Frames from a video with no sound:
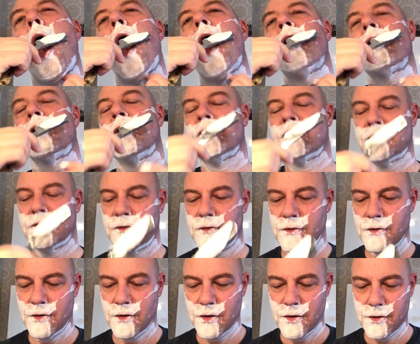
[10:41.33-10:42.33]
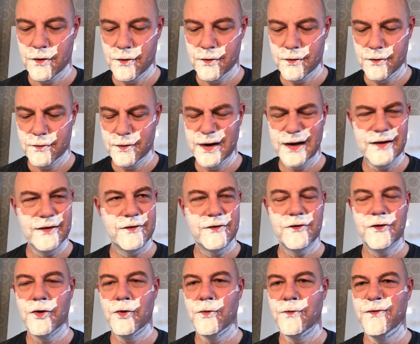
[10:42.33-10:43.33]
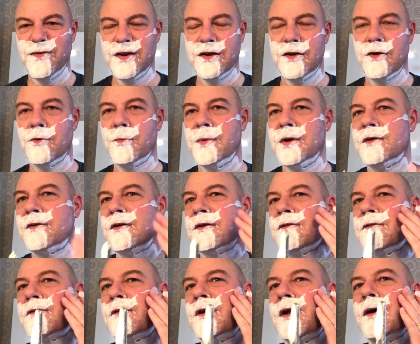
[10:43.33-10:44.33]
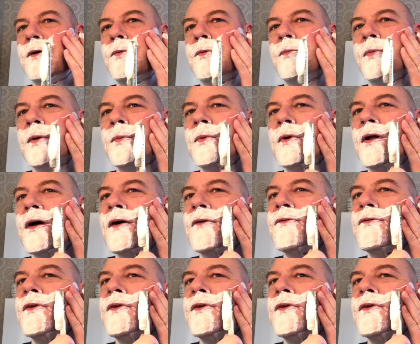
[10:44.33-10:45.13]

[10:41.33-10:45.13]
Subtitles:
I've got at least two video meetings today with people I've